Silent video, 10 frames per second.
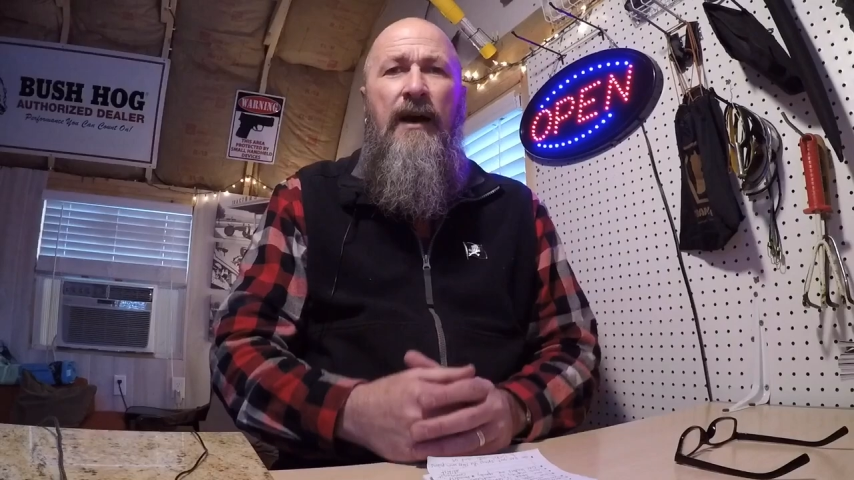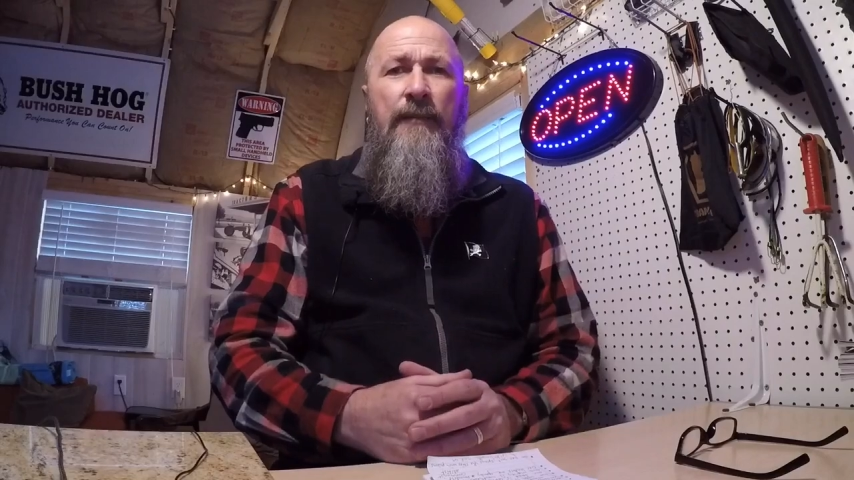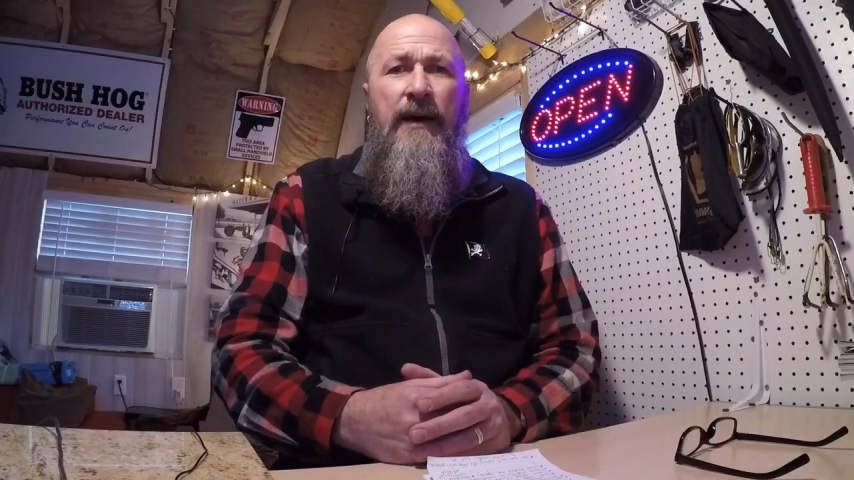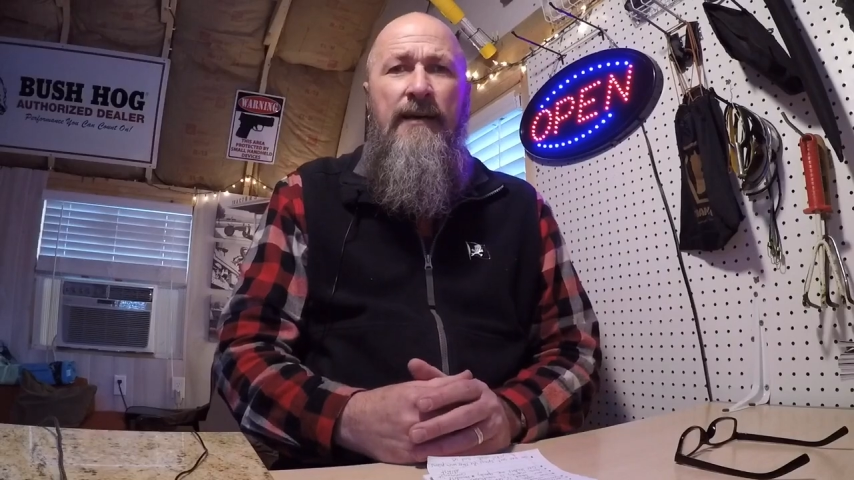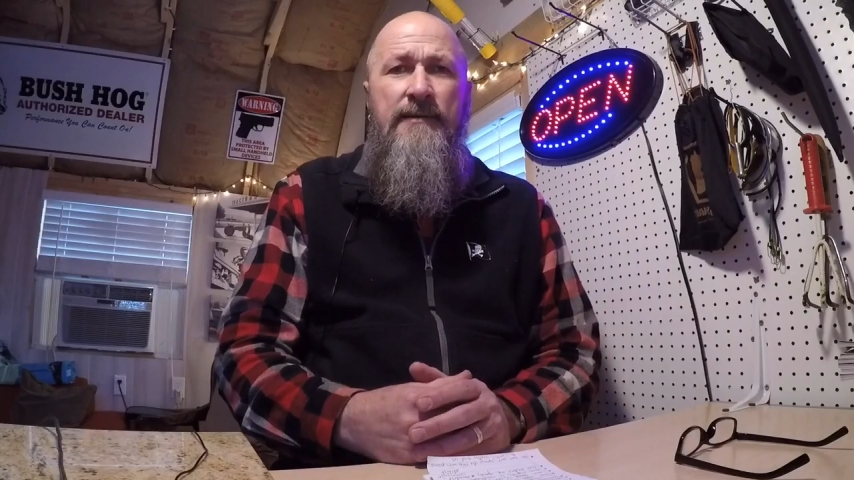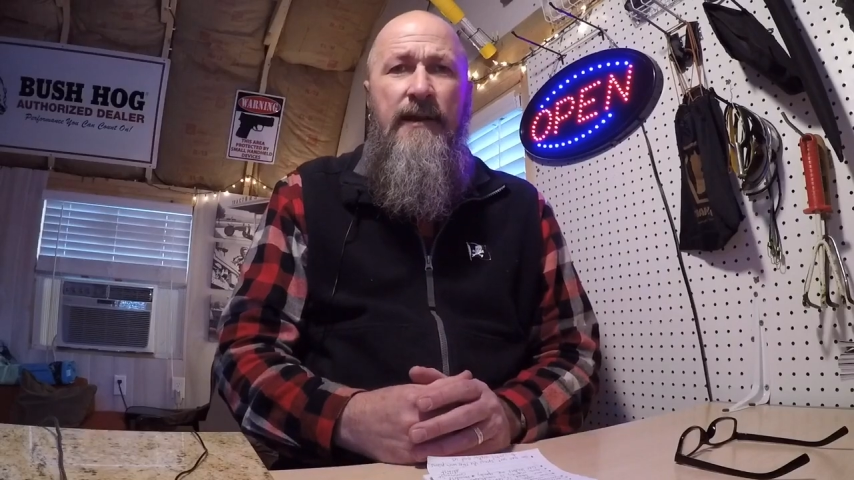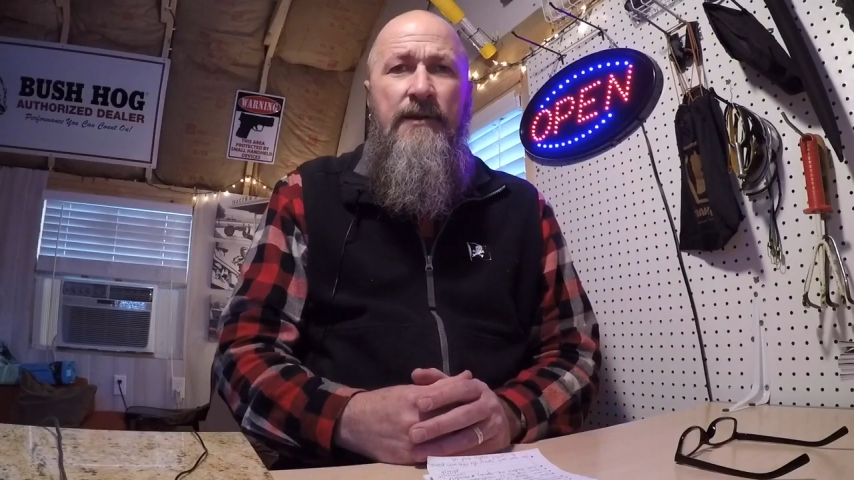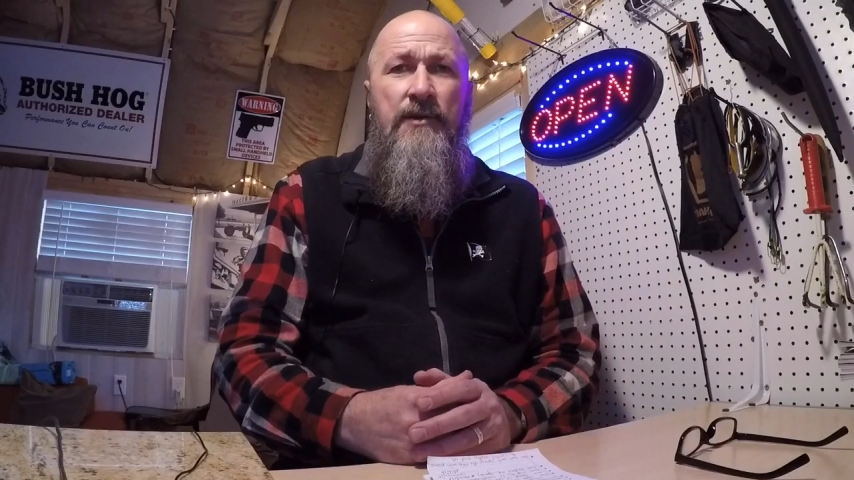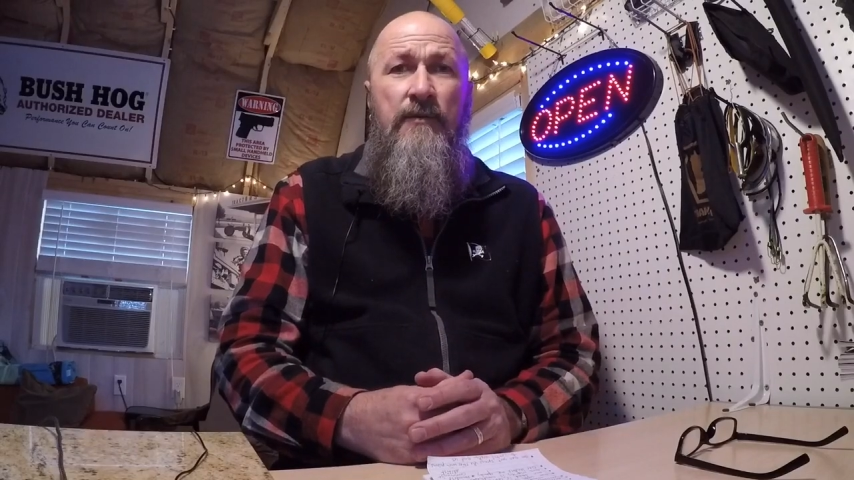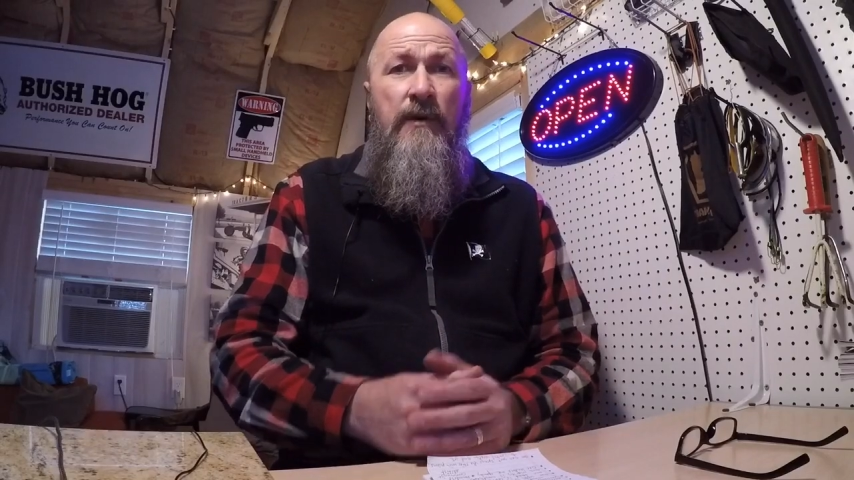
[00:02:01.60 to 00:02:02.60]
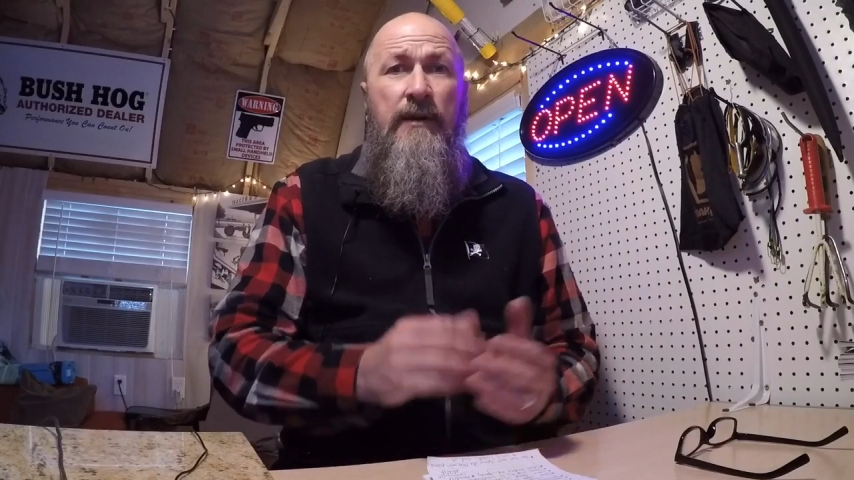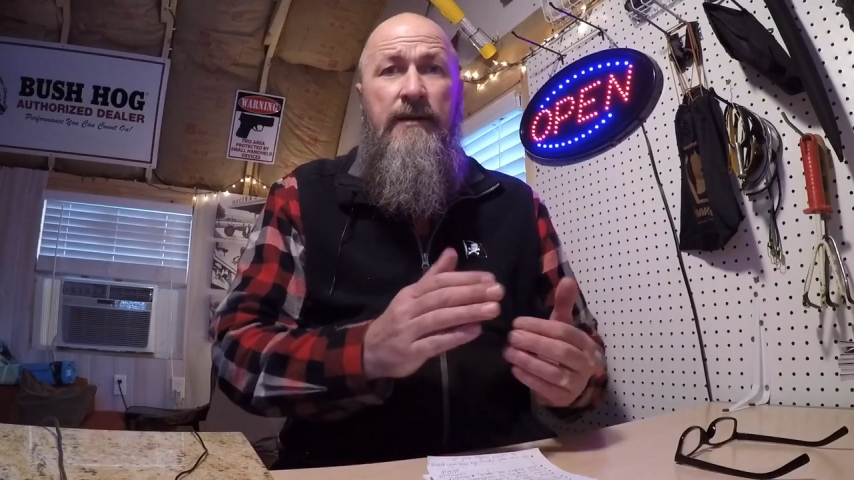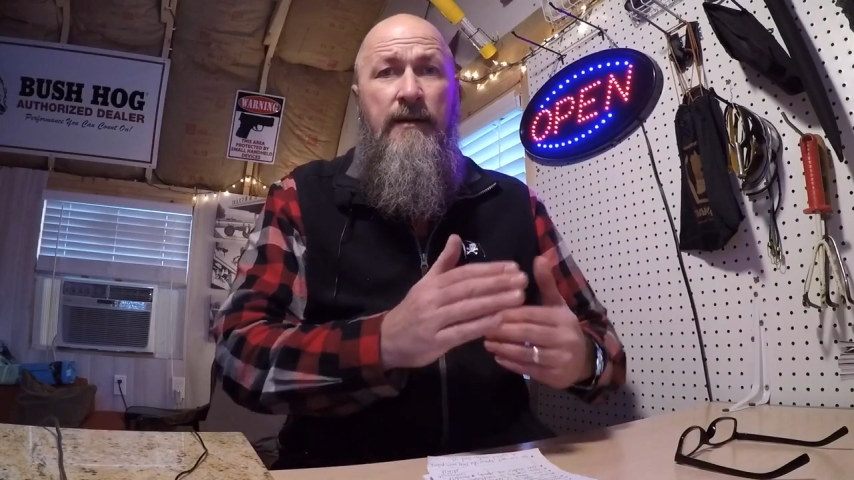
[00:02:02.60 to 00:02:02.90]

About section, we're going to